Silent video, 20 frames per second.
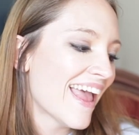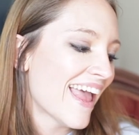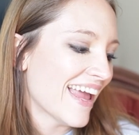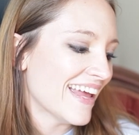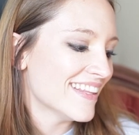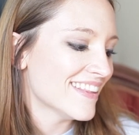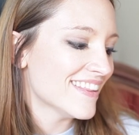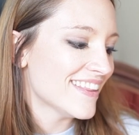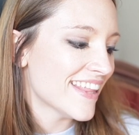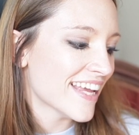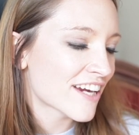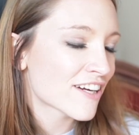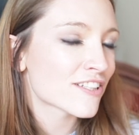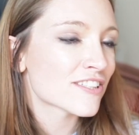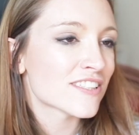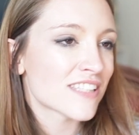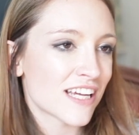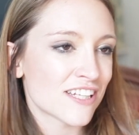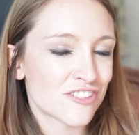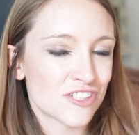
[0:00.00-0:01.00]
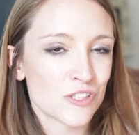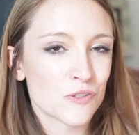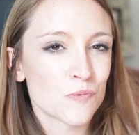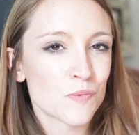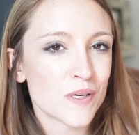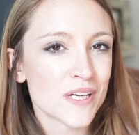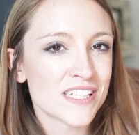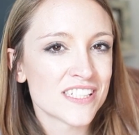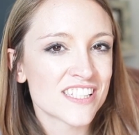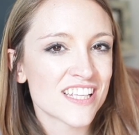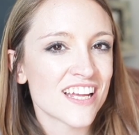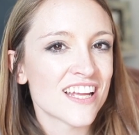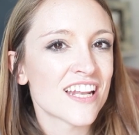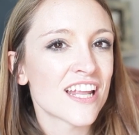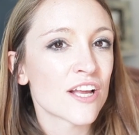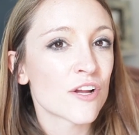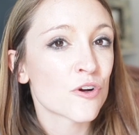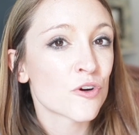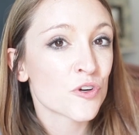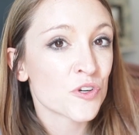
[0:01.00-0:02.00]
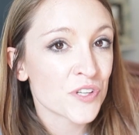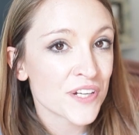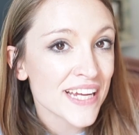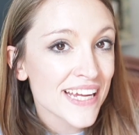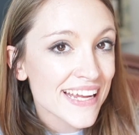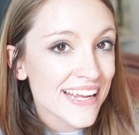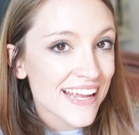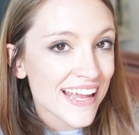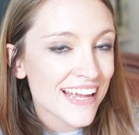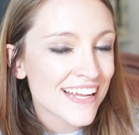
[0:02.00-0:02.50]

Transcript: and their session was in a creek,